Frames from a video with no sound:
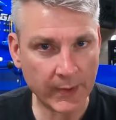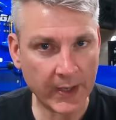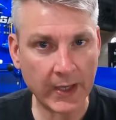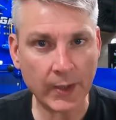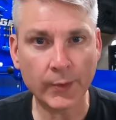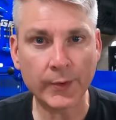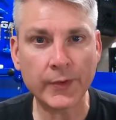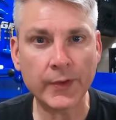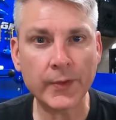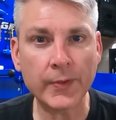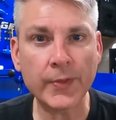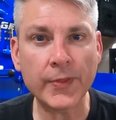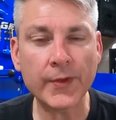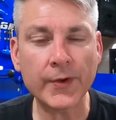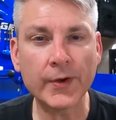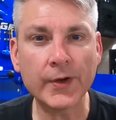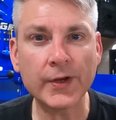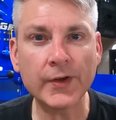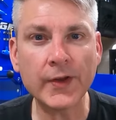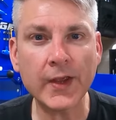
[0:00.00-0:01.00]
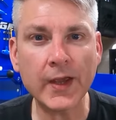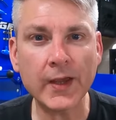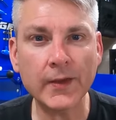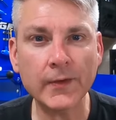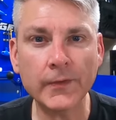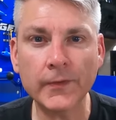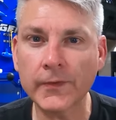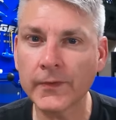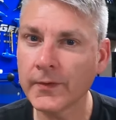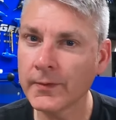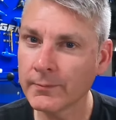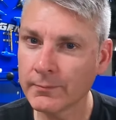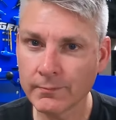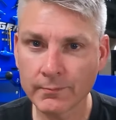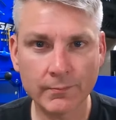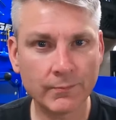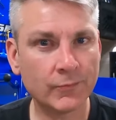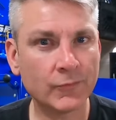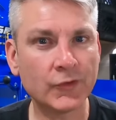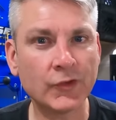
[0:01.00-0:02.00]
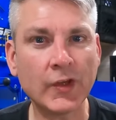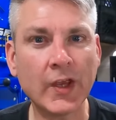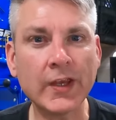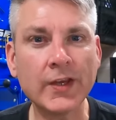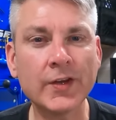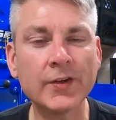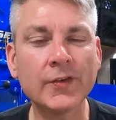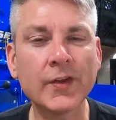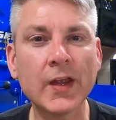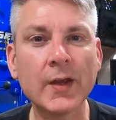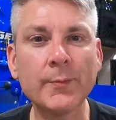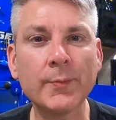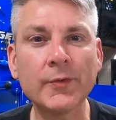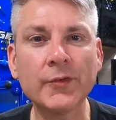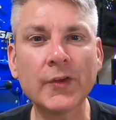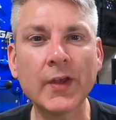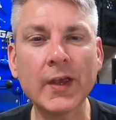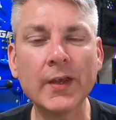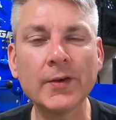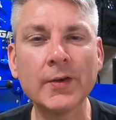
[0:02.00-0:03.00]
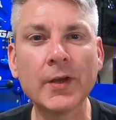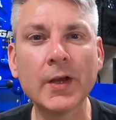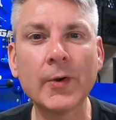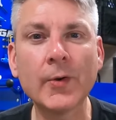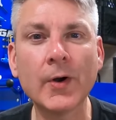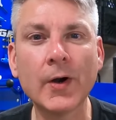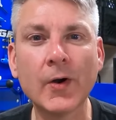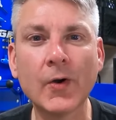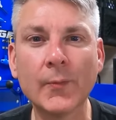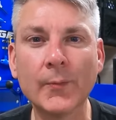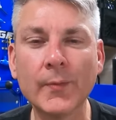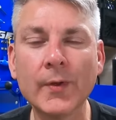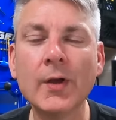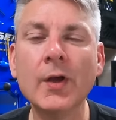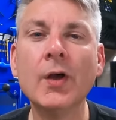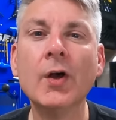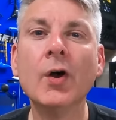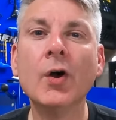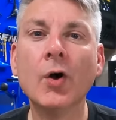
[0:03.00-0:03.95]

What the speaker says: pay within 30 days, take your 10% and go home.